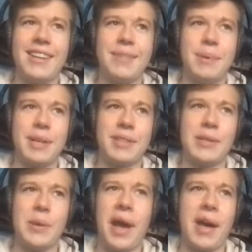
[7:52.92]
Because
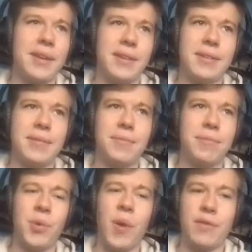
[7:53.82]
you had
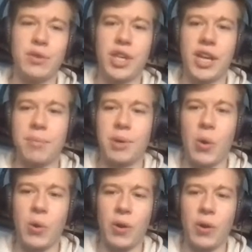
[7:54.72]
whoever, Jacob
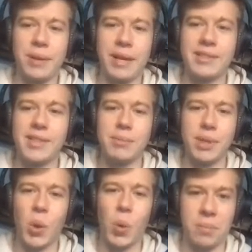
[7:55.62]
Coker or Blake Sims
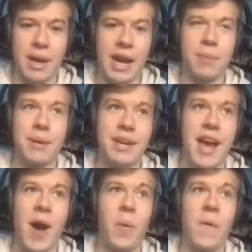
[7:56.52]
at quarterback, but
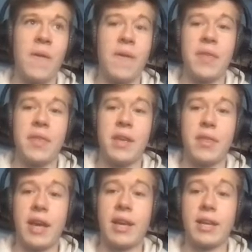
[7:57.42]
now
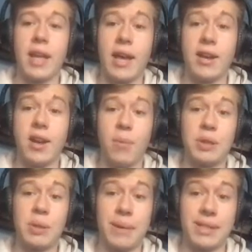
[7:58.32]
they can light it up
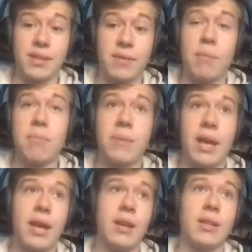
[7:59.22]
with the best of them.
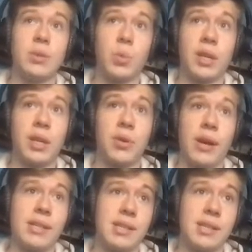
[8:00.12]
And it's really
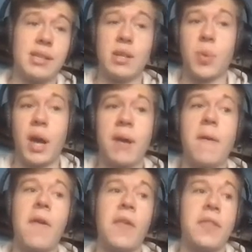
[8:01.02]
crazy to see the way
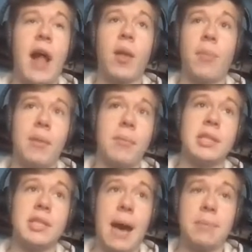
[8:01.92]
Alabama's
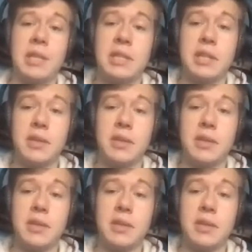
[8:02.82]
adapted to